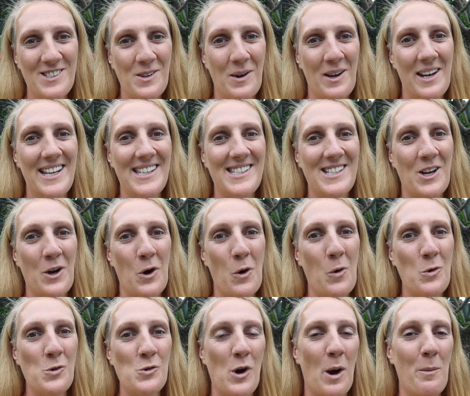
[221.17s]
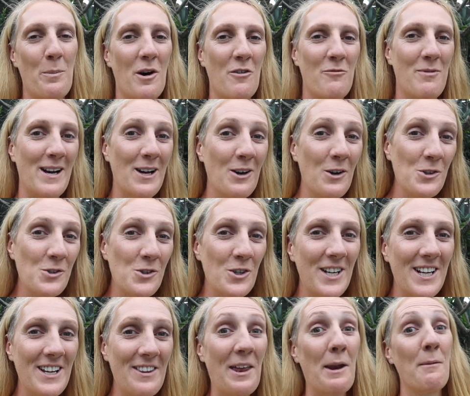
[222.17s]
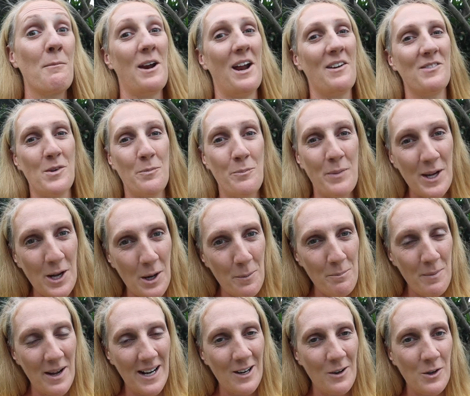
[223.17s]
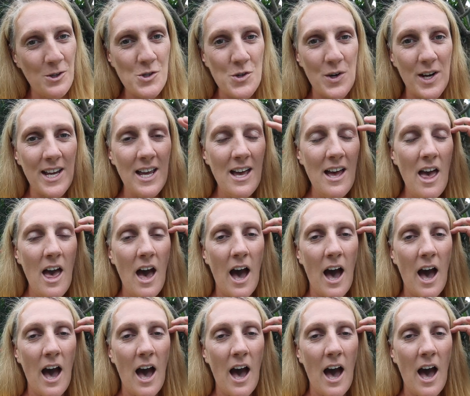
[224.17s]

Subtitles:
So I need to go drop off my laundry, and then I'm going to have to pick up my laundry.